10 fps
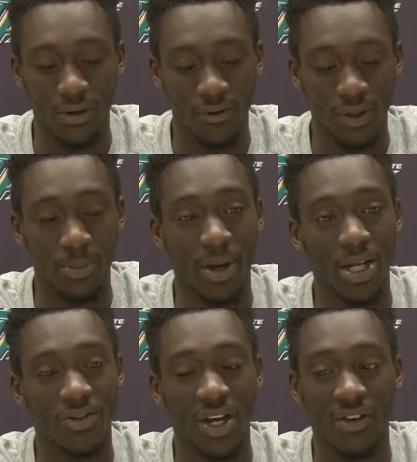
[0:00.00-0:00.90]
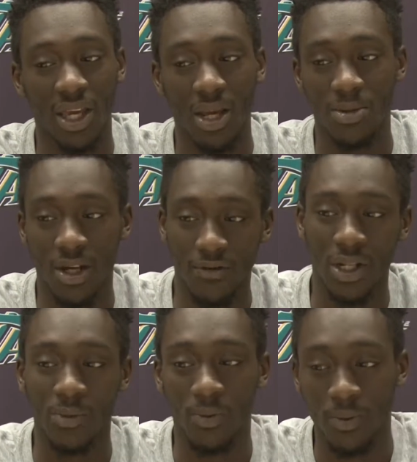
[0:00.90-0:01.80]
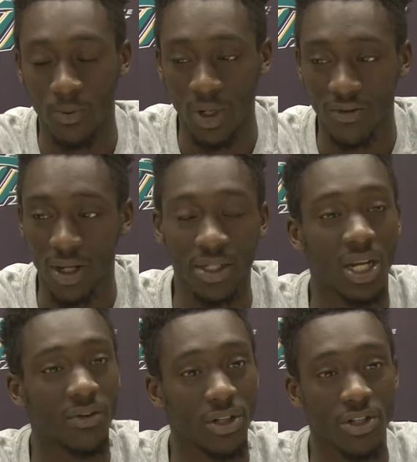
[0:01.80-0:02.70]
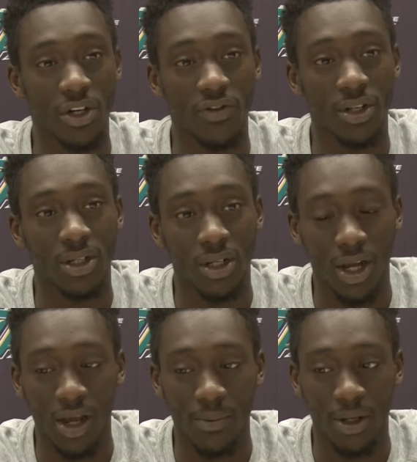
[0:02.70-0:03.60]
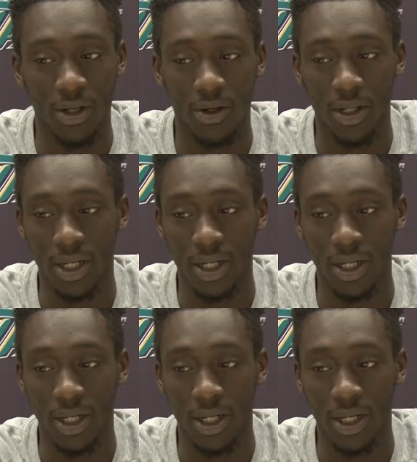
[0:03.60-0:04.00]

for the past five games, I feel like we've definitely deserved it. I mean, you know,